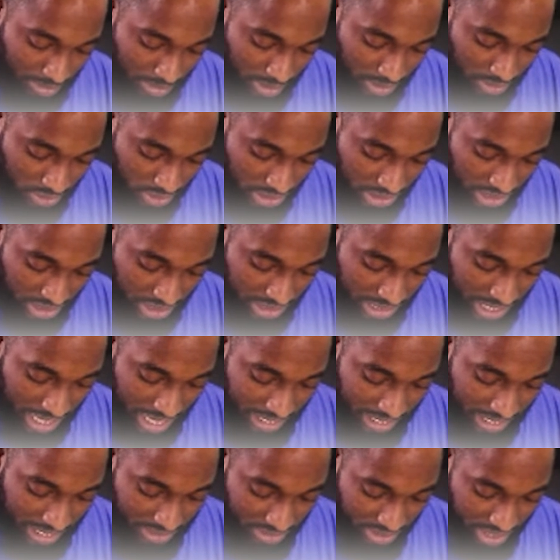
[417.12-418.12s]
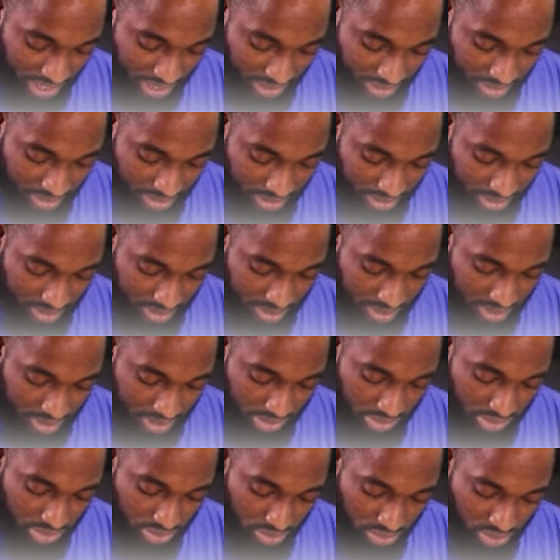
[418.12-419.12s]
matrix looks like this, right?
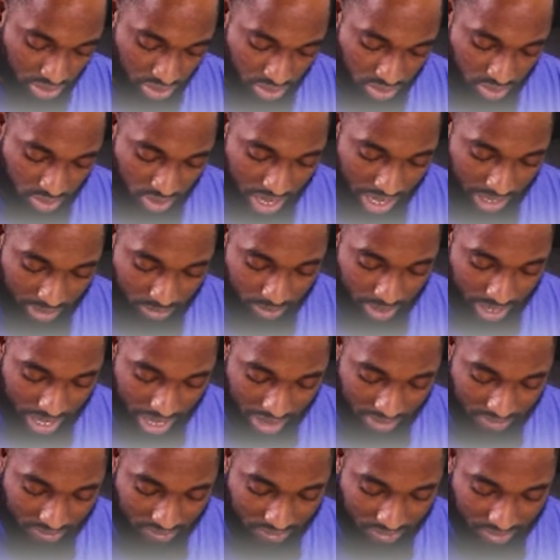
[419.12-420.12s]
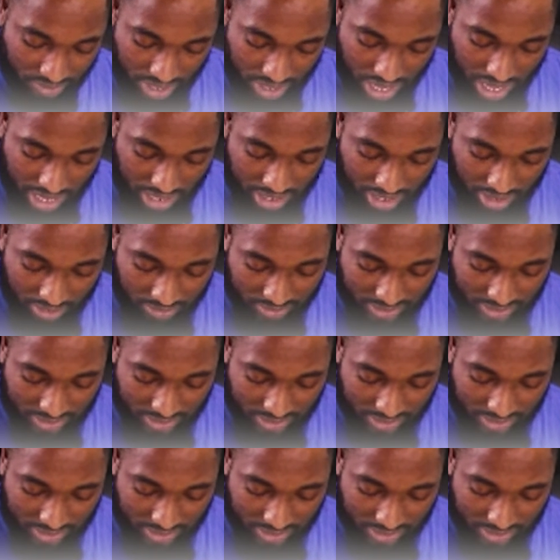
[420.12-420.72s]
Do you know that we have a lot